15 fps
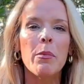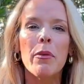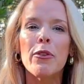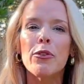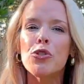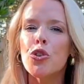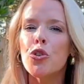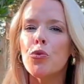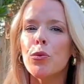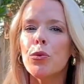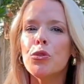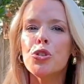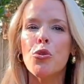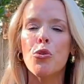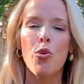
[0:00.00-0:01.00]
of those
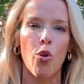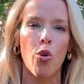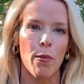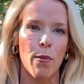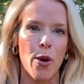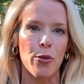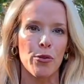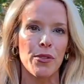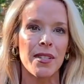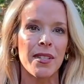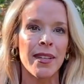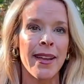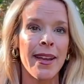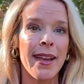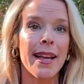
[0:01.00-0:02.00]
crucial hormones.
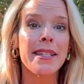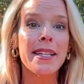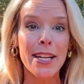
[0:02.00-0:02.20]
And